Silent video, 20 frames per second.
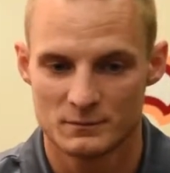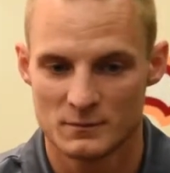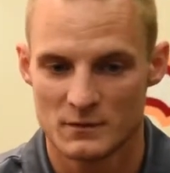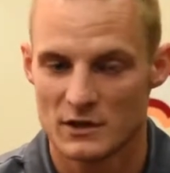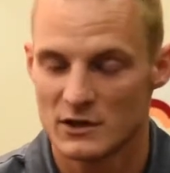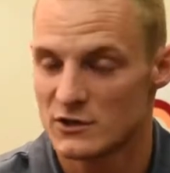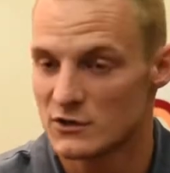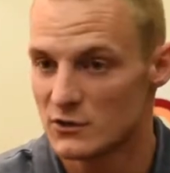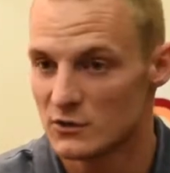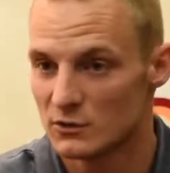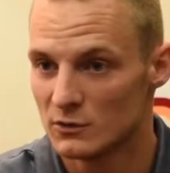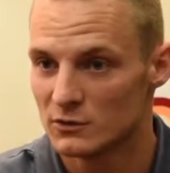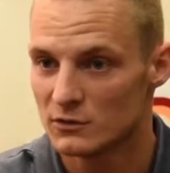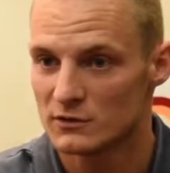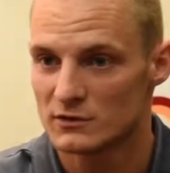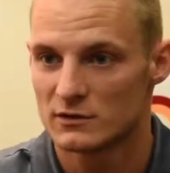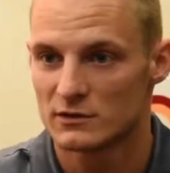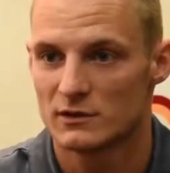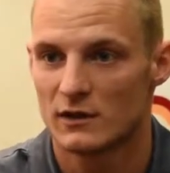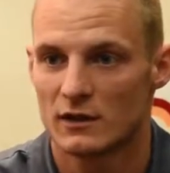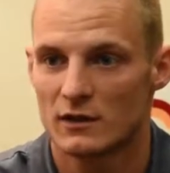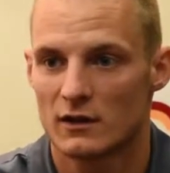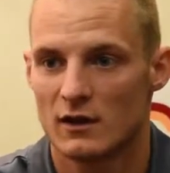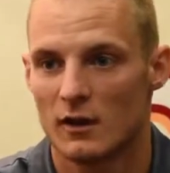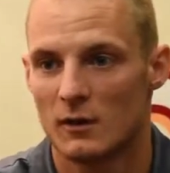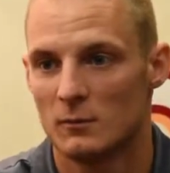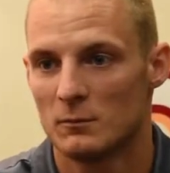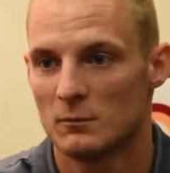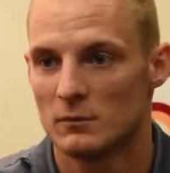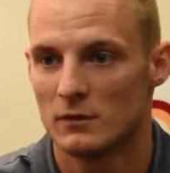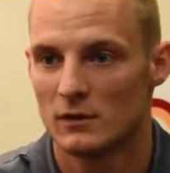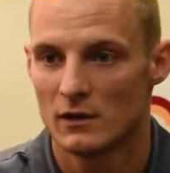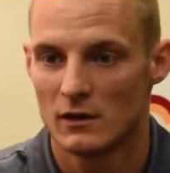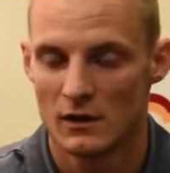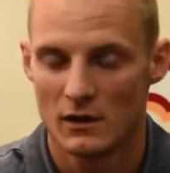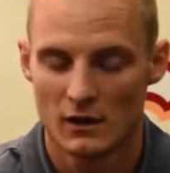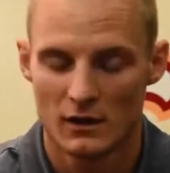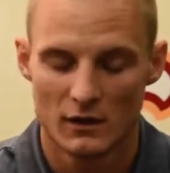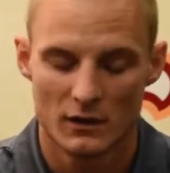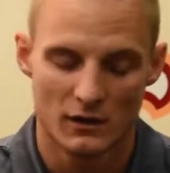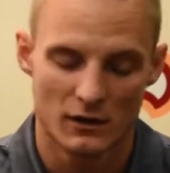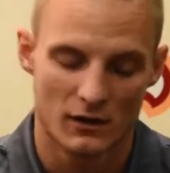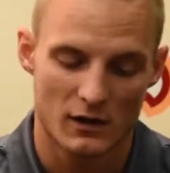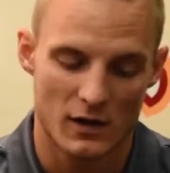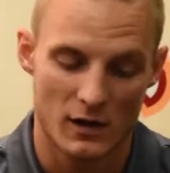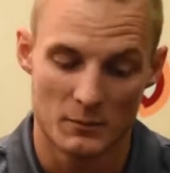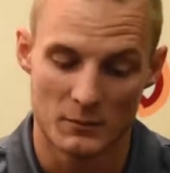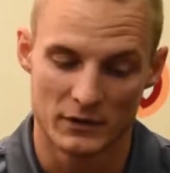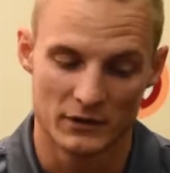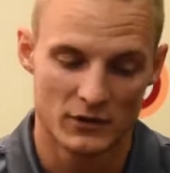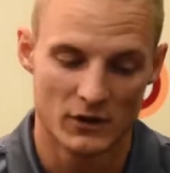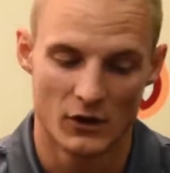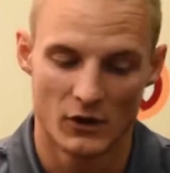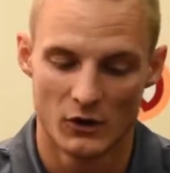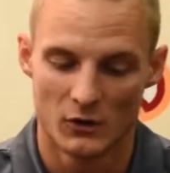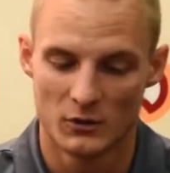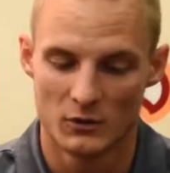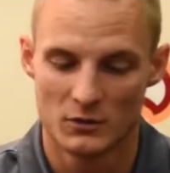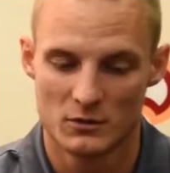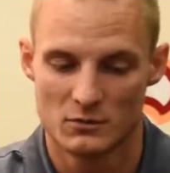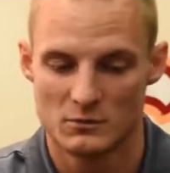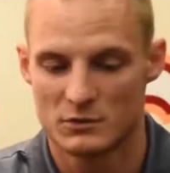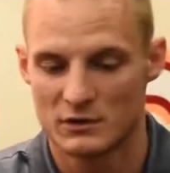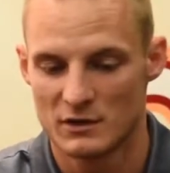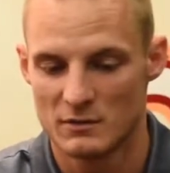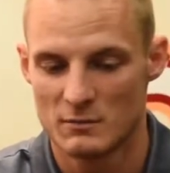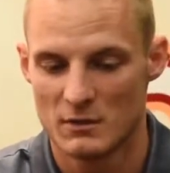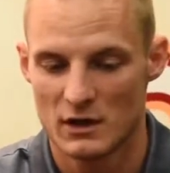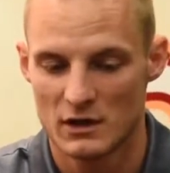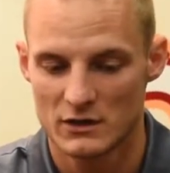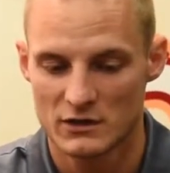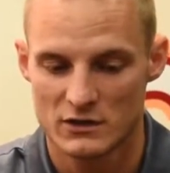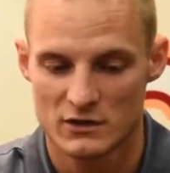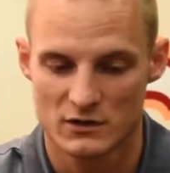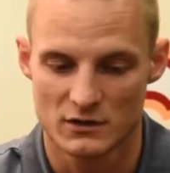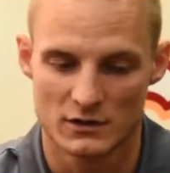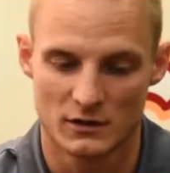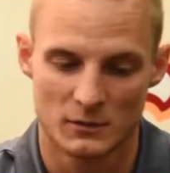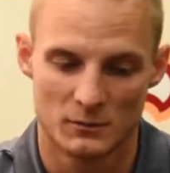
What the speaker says: issues that come and go pretty much.